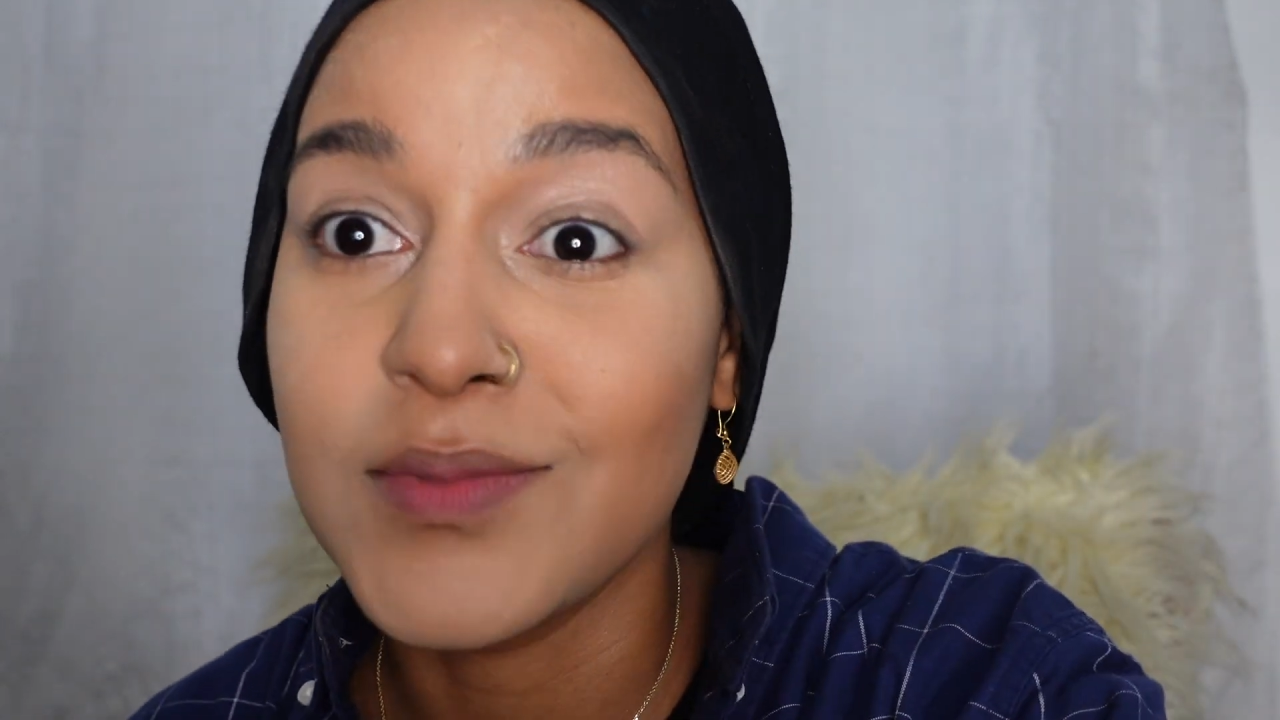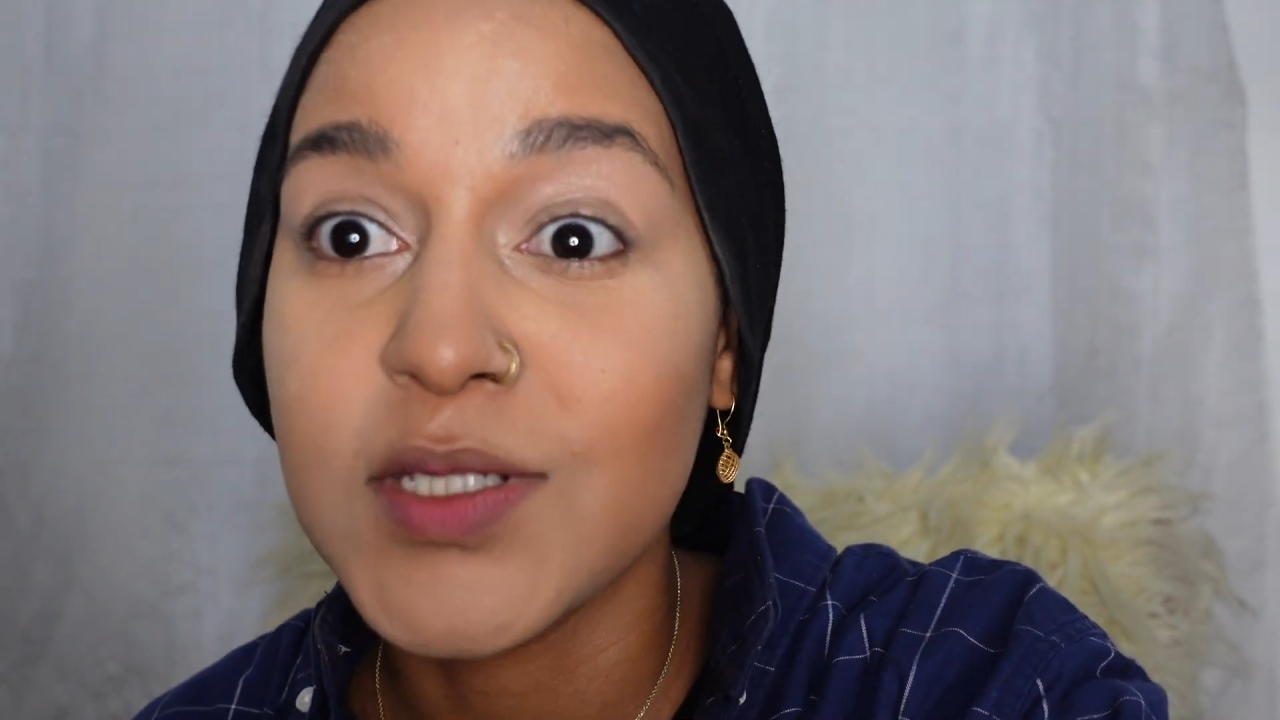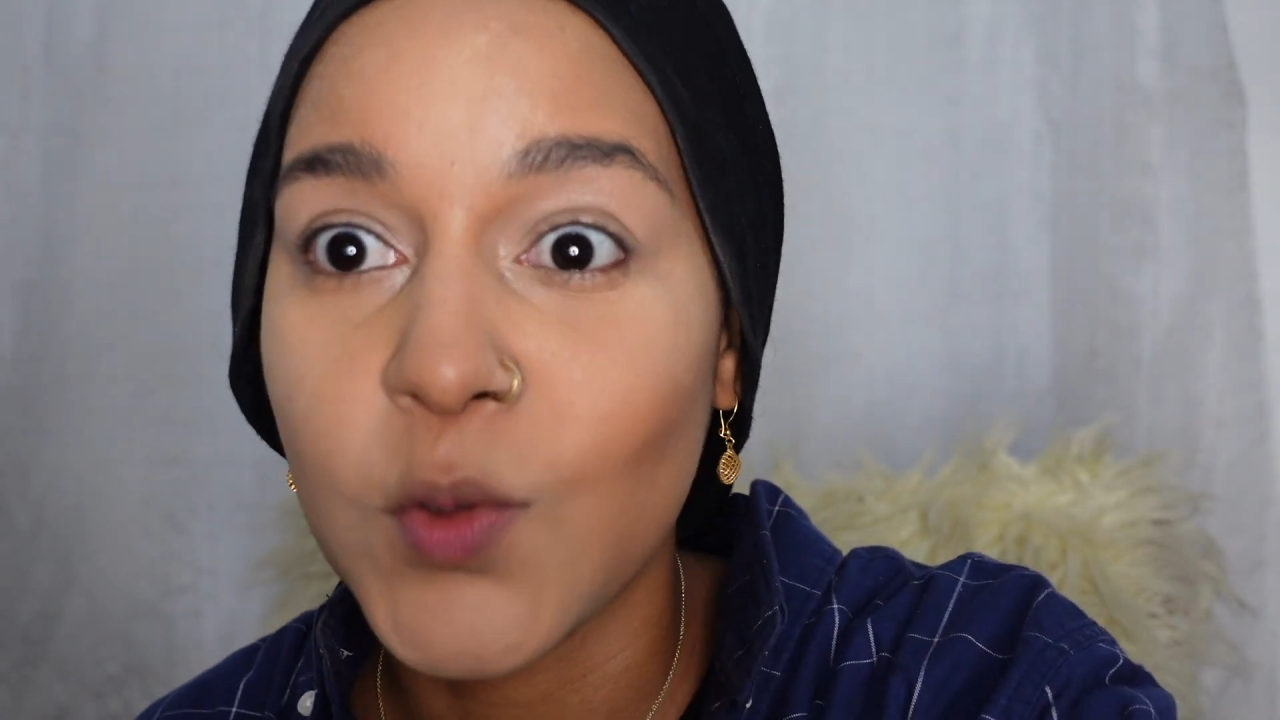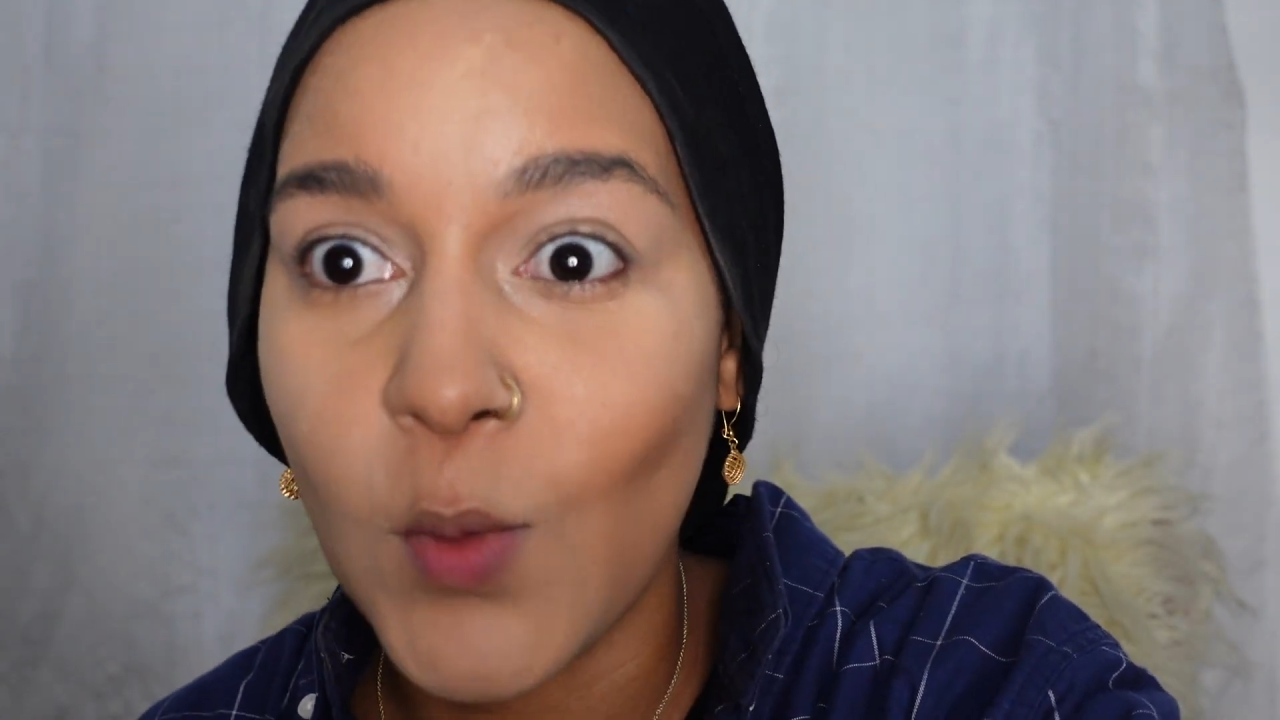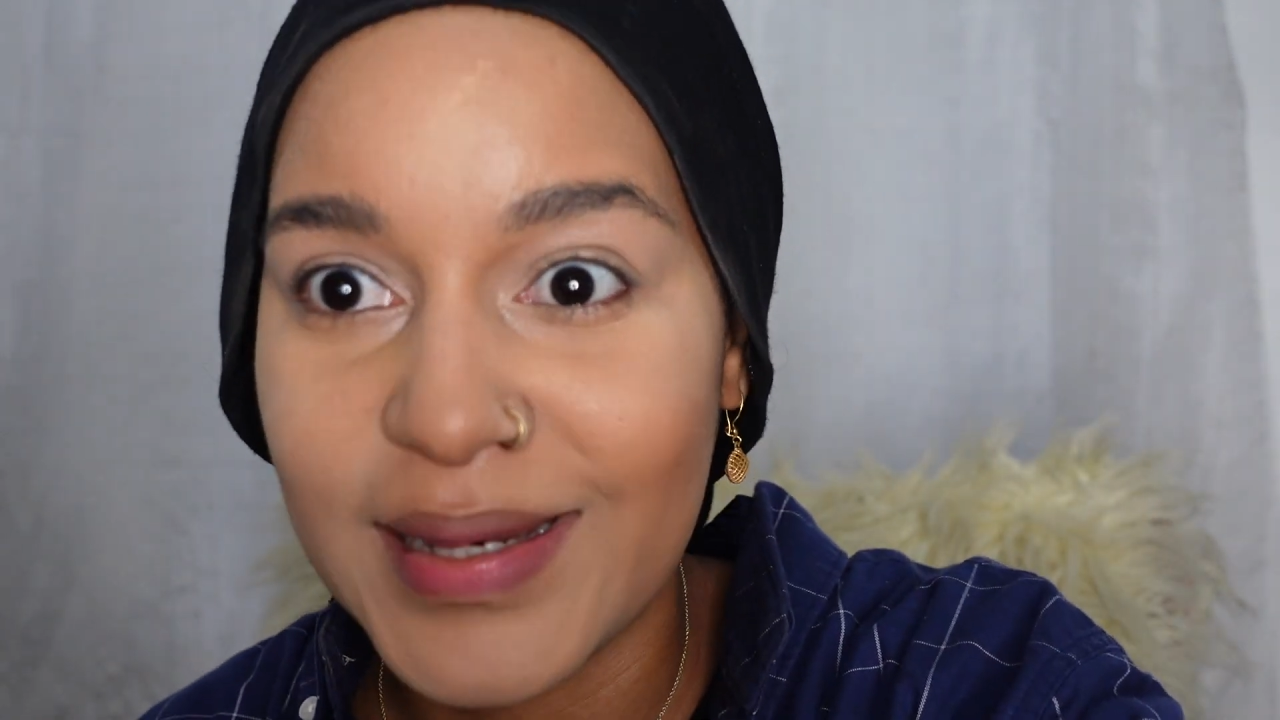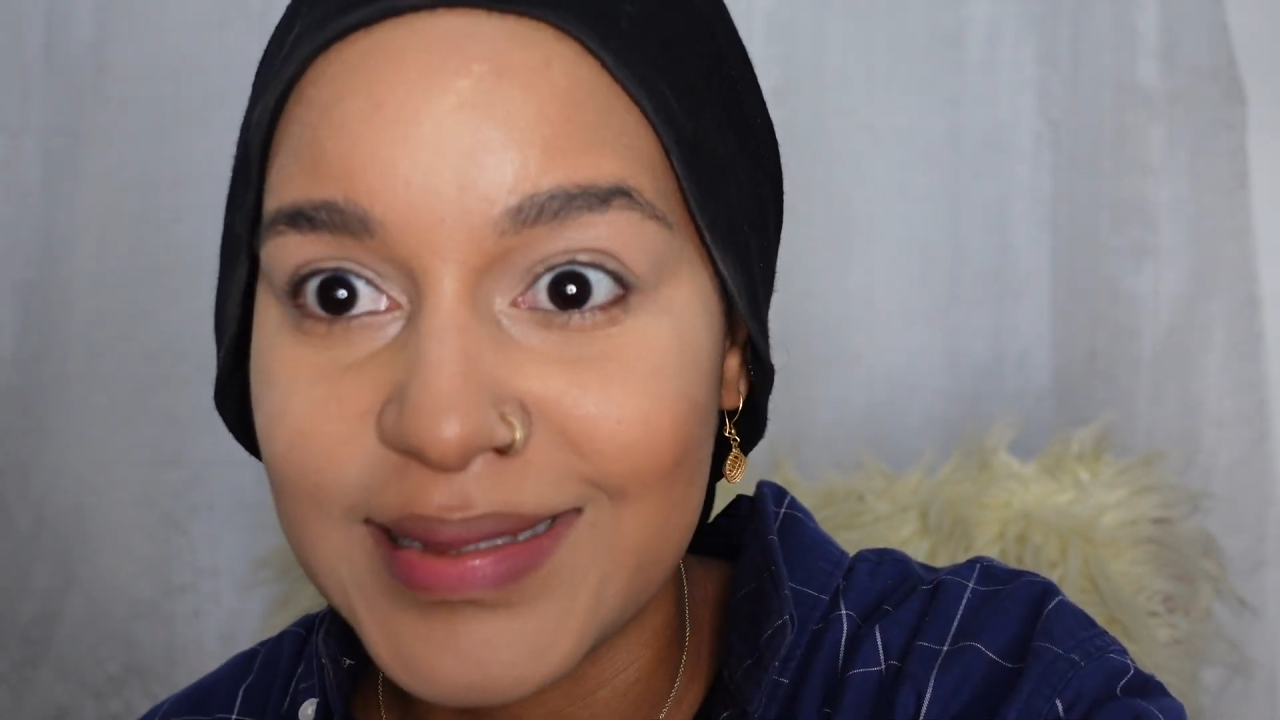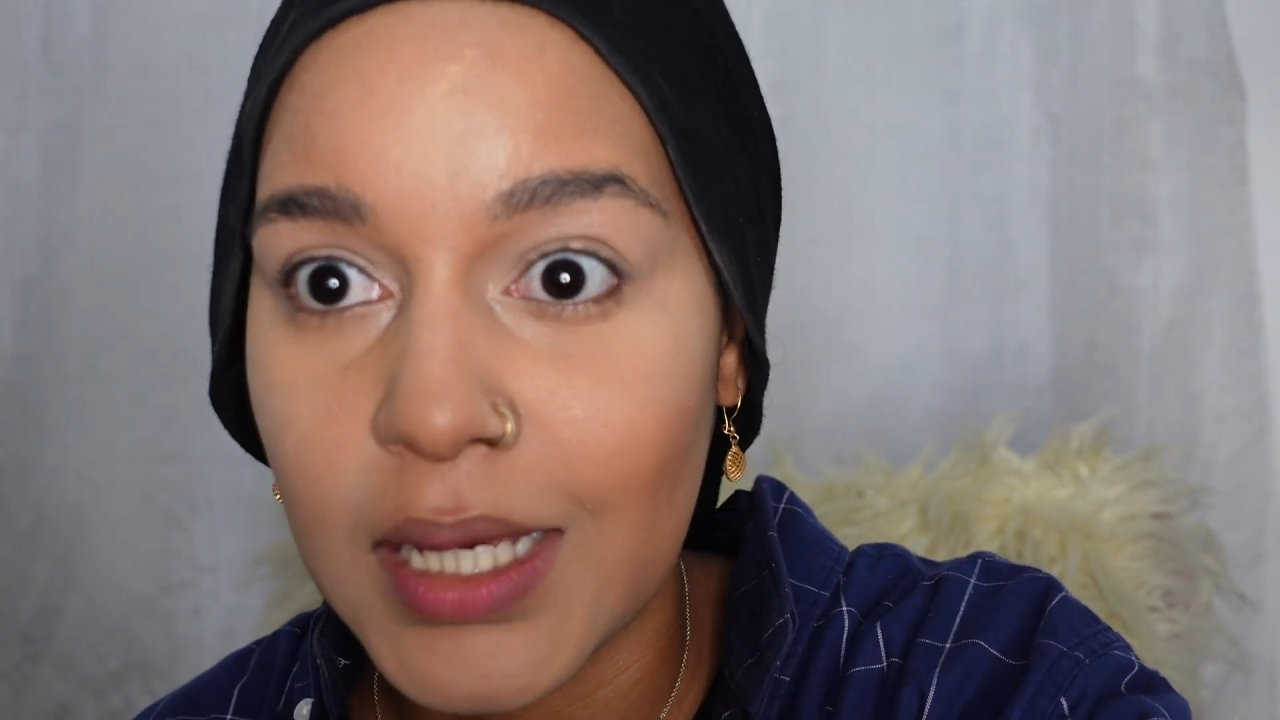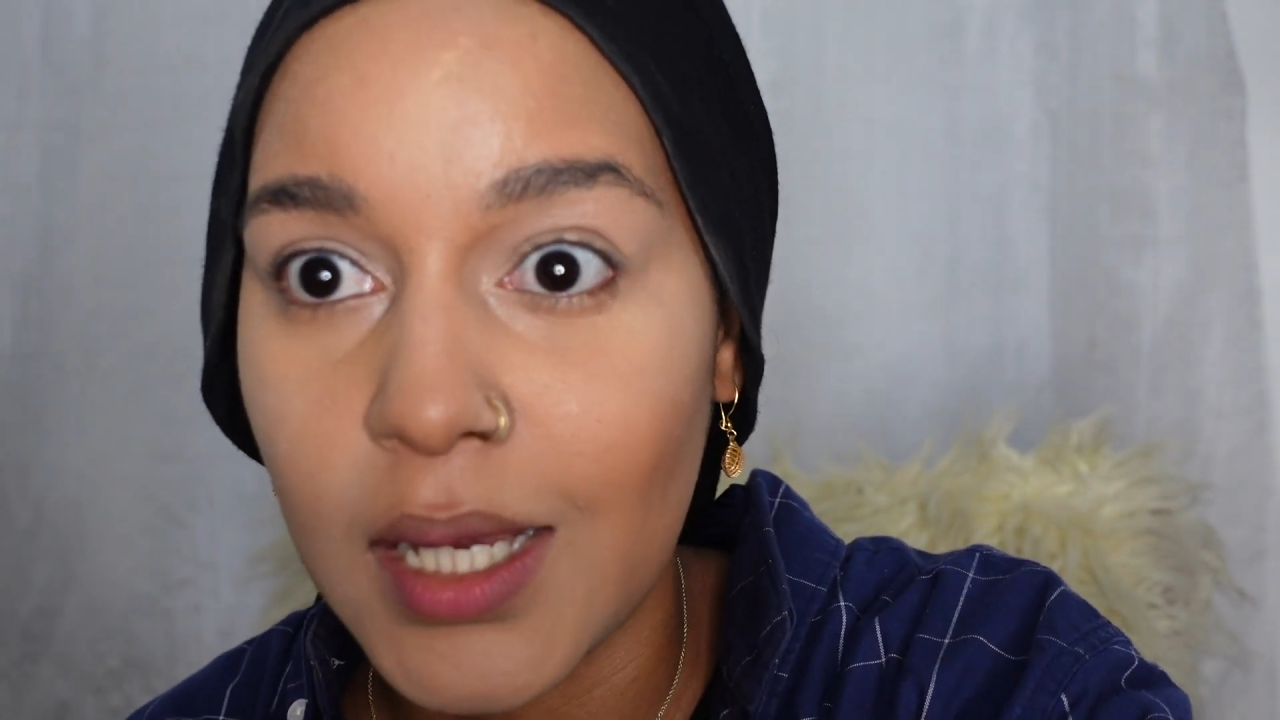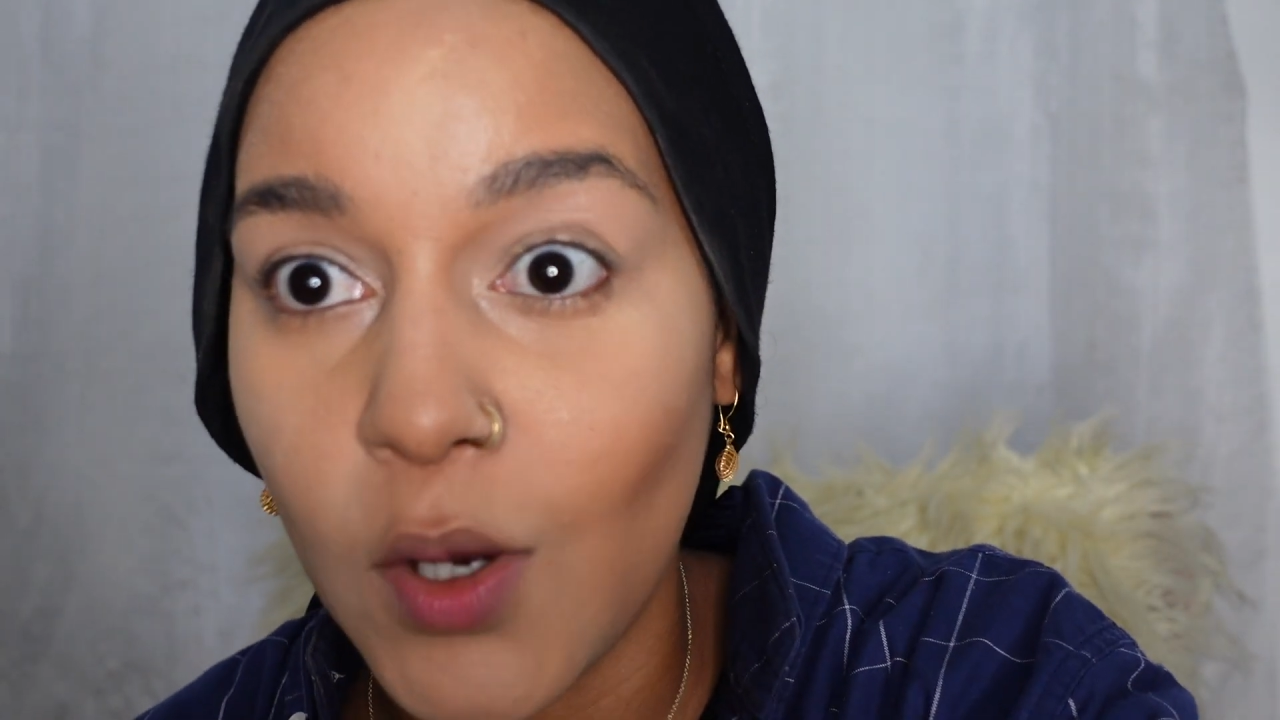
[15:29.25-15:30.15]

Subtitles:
sweating.